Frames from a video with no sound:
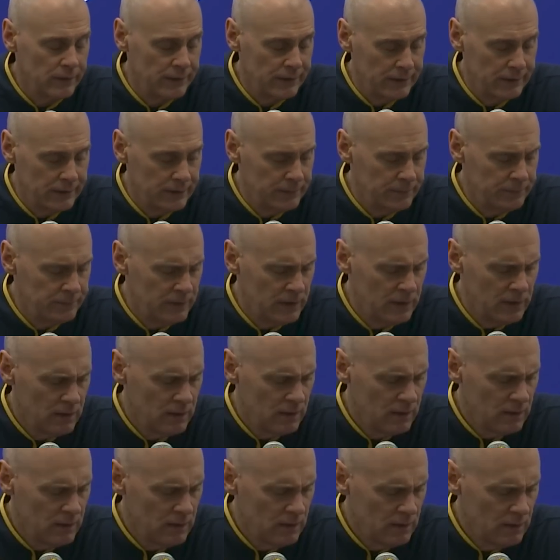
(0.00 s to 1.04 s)
You
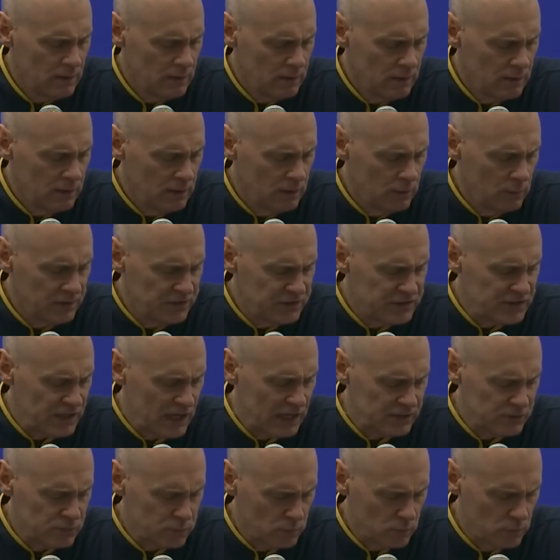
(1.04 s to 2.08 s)
know, when the
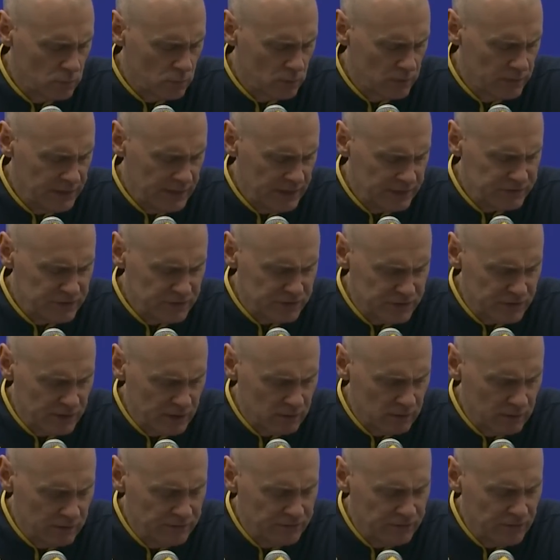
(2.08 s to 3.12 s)
shots weren't
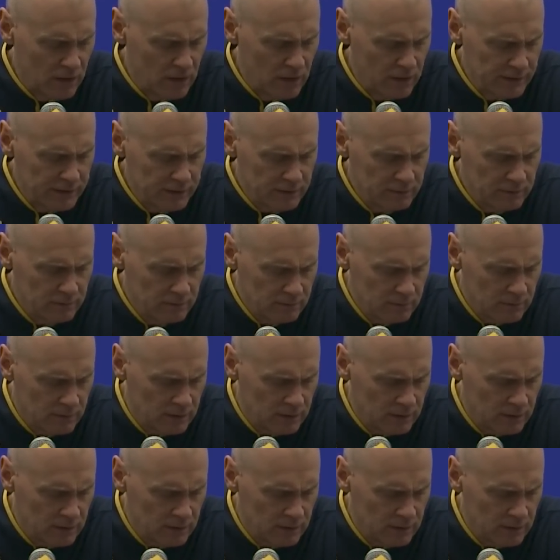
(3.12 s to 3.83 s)
necessarily falling.